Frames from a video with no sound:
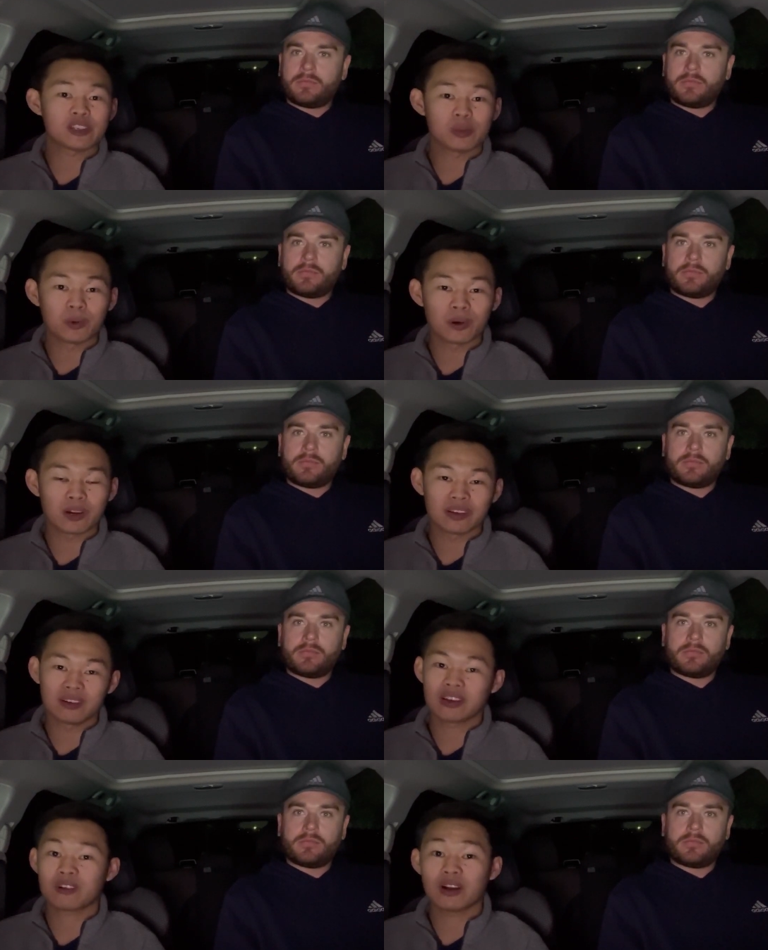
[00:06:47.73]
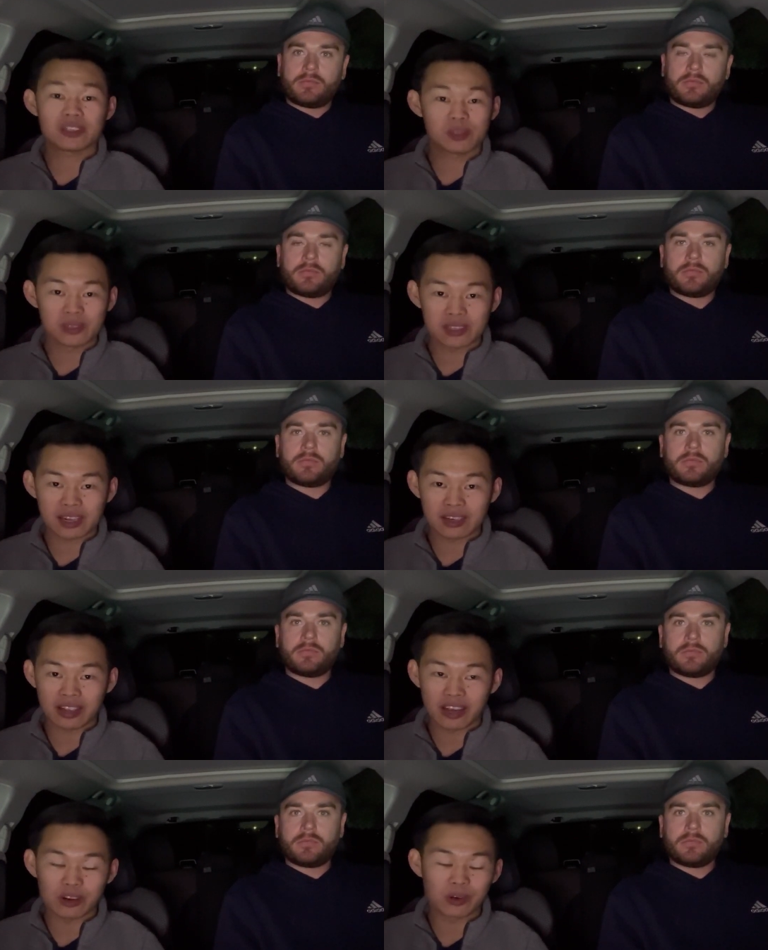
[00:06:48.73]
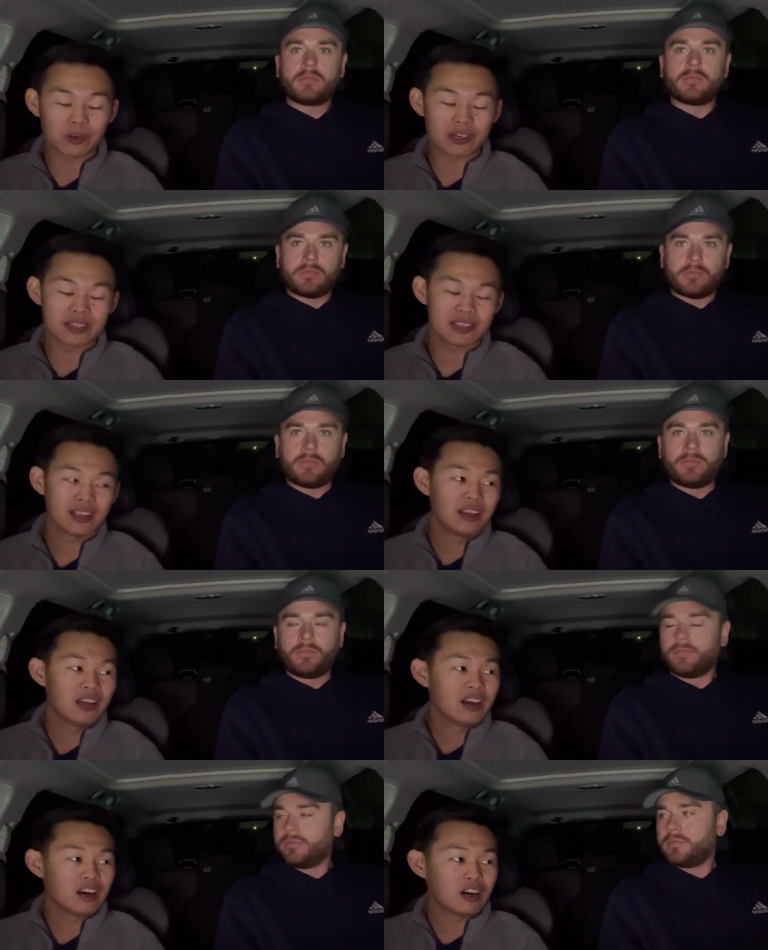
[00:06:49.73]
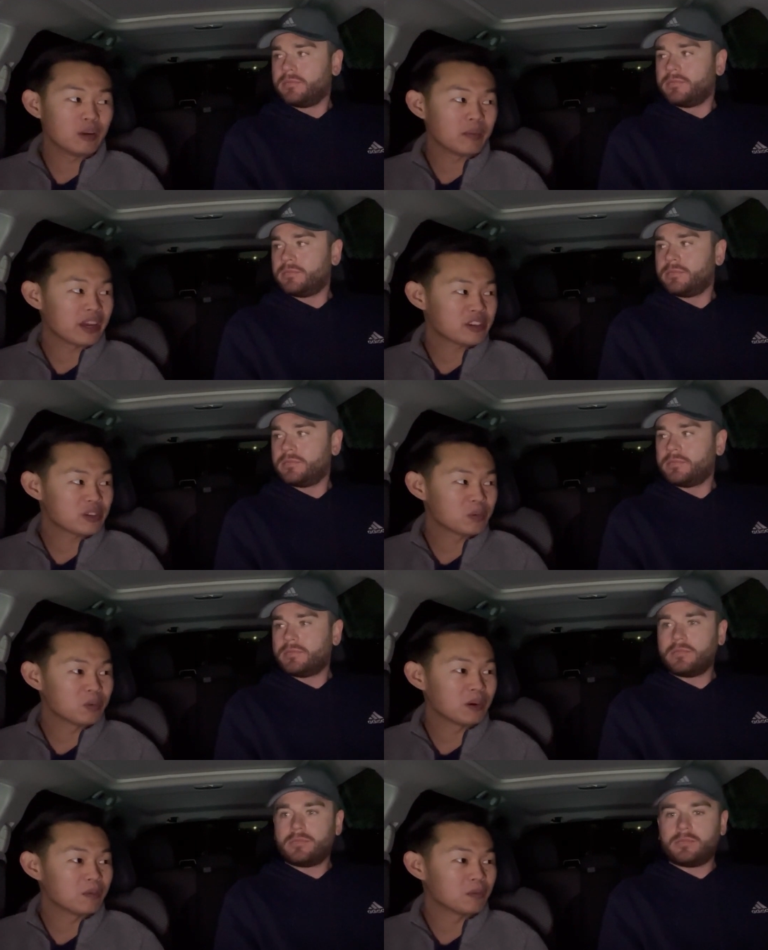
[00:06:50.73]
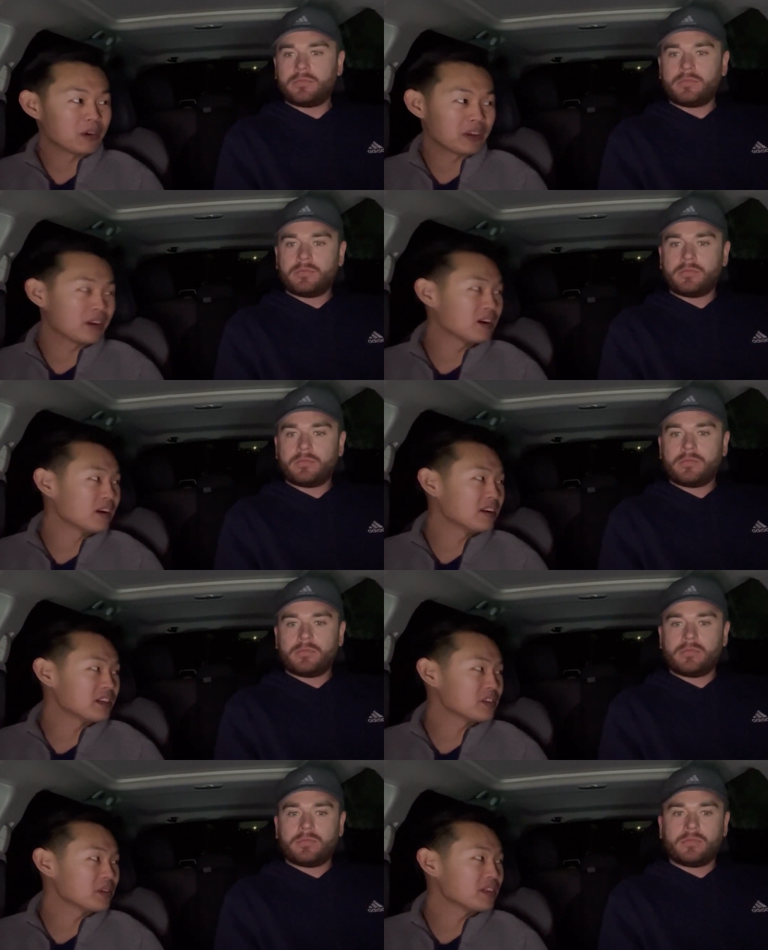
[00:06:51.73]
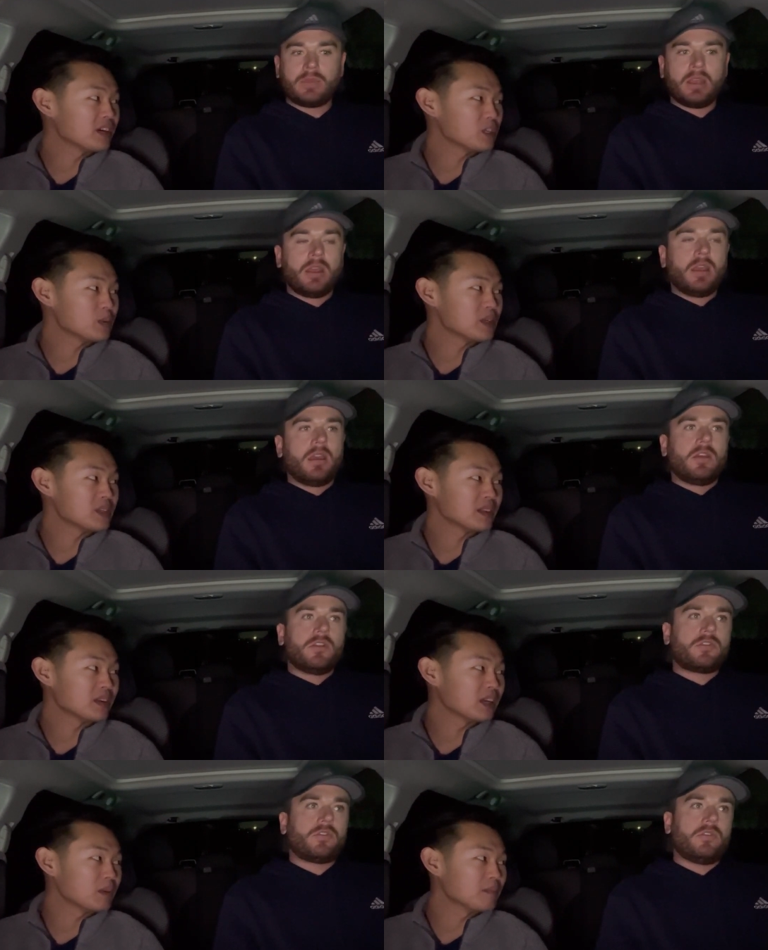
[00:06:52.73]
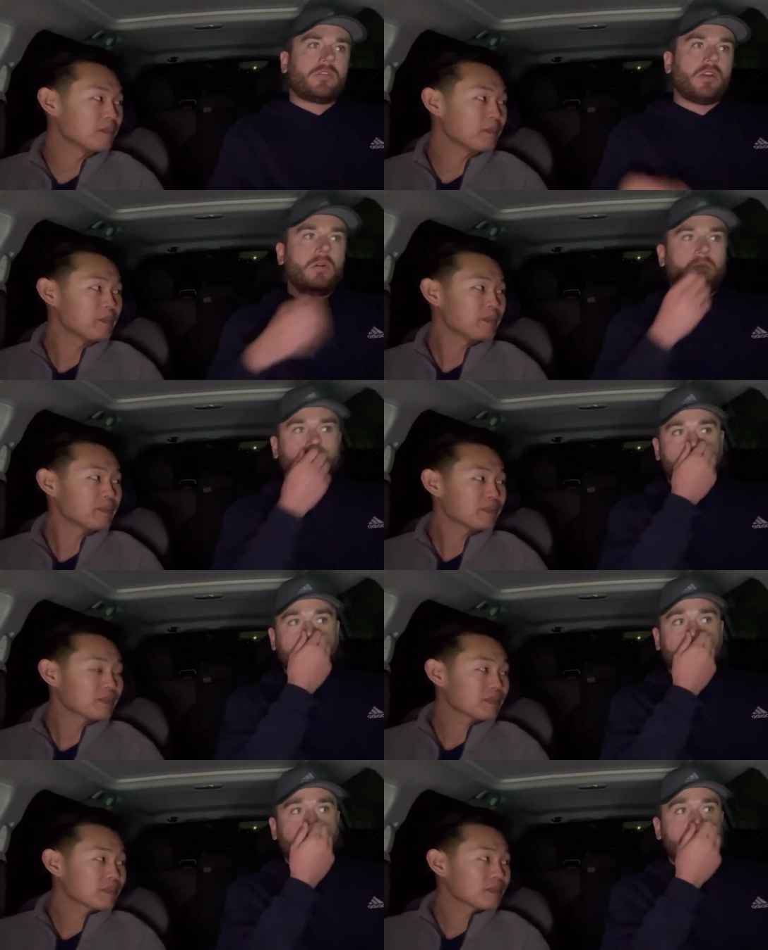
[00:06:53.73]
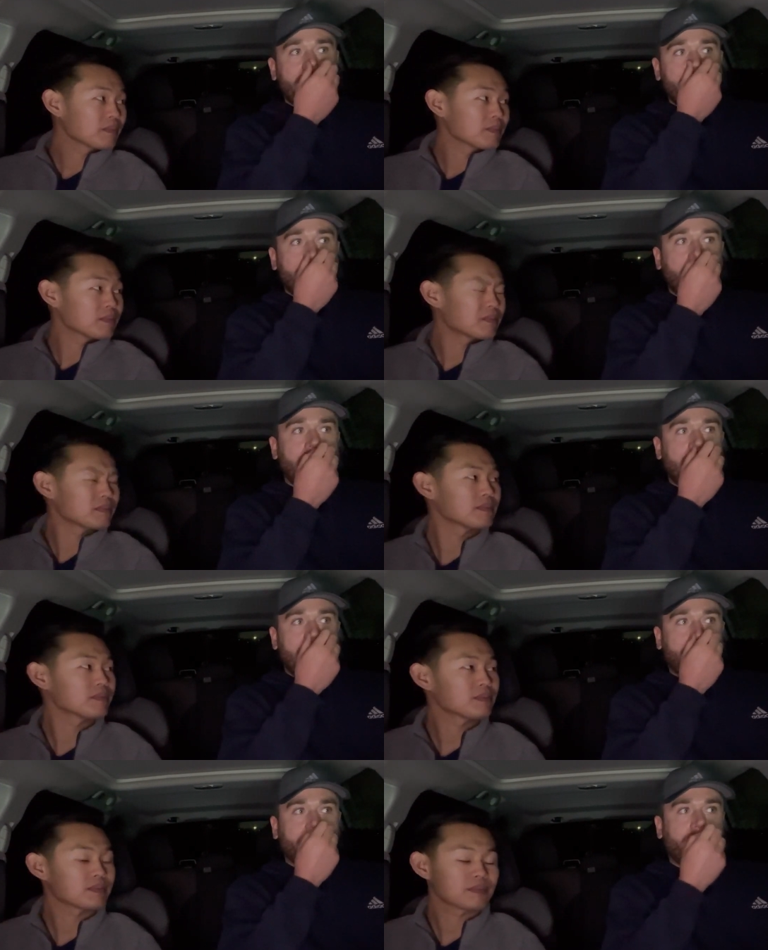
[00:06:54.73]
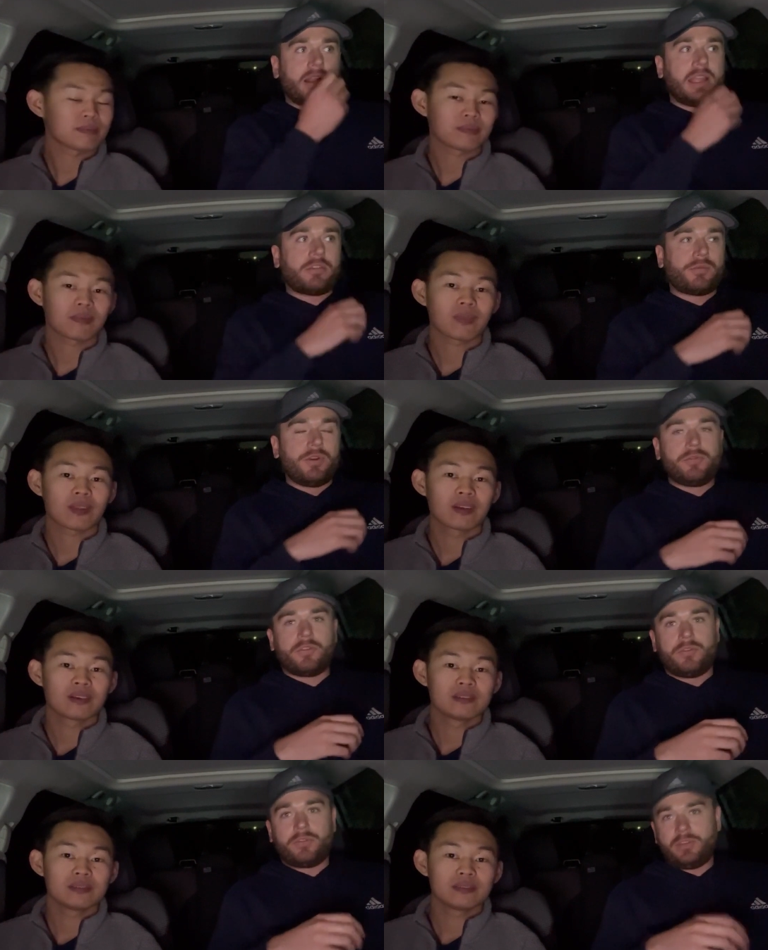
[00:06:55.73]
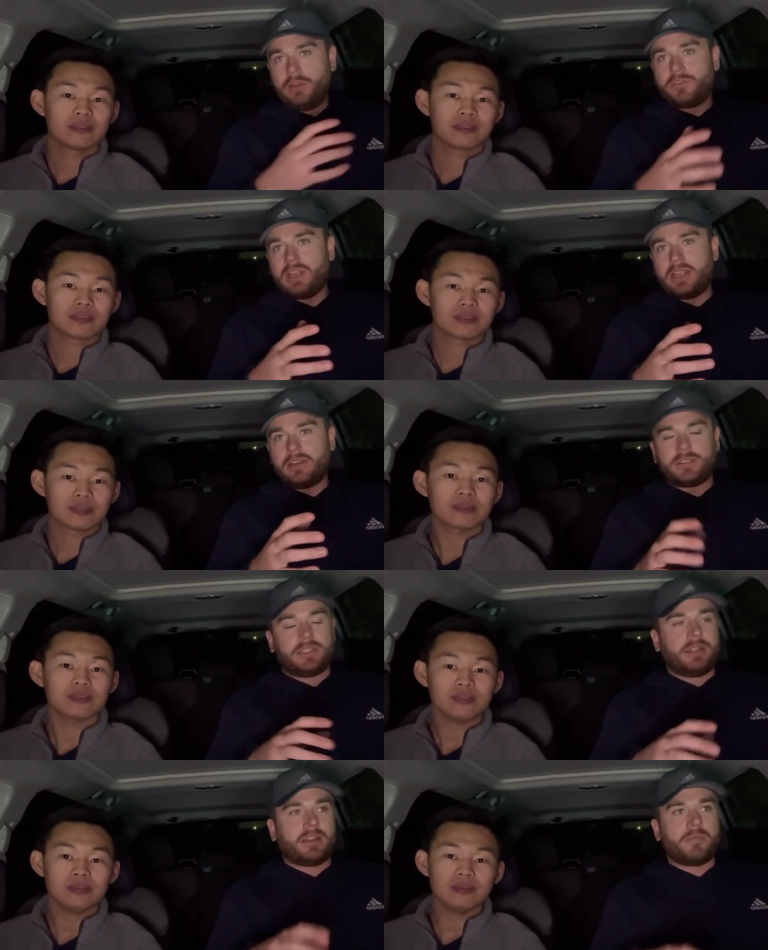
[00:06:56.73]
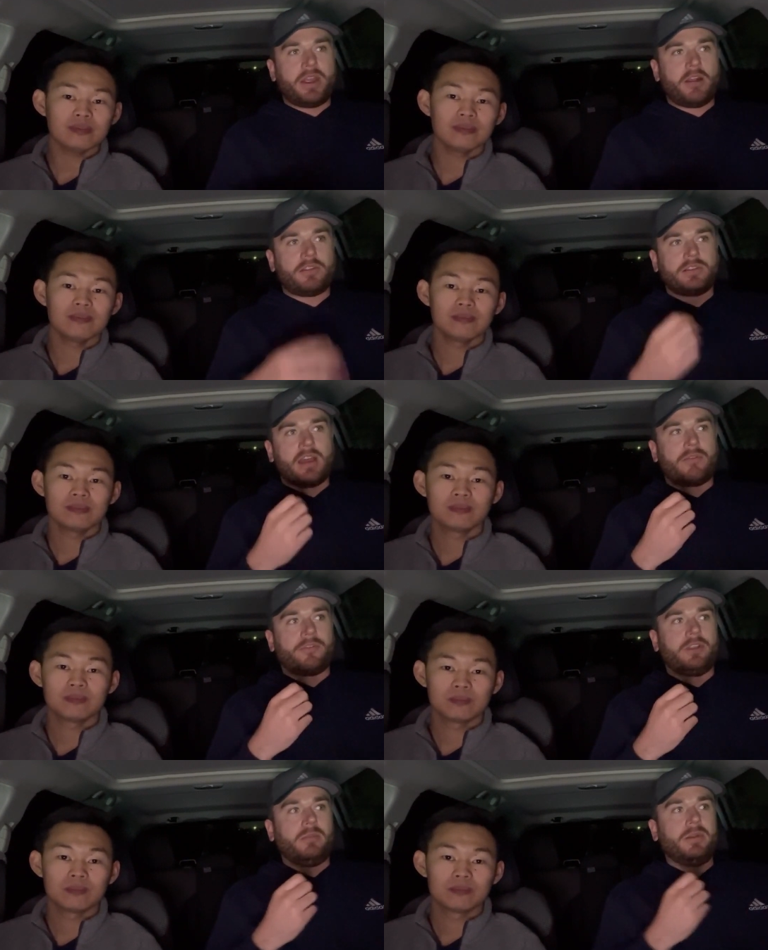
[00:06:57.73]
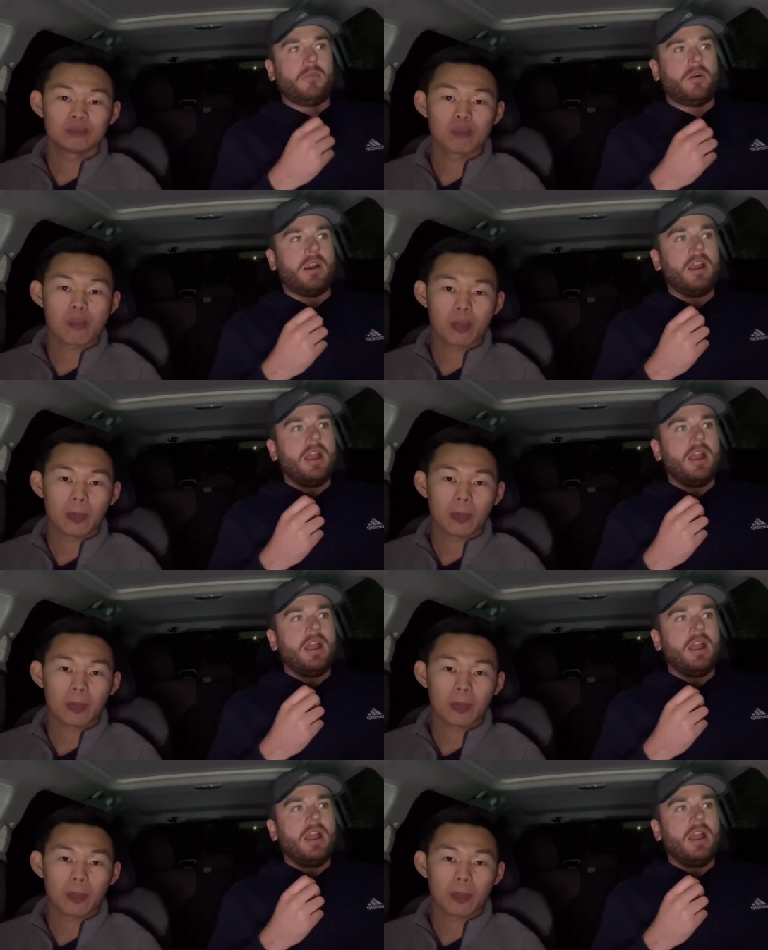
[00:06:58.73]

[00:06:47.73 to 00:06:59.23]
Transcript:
Speaker 1: the board across those nine categories. Mm-hmm. Um, Andrew, what were your initial thoughts based on the game?
Speaker 2: So when we were uh, looking through, so you know, sticking to the comparison talk for a little bit more,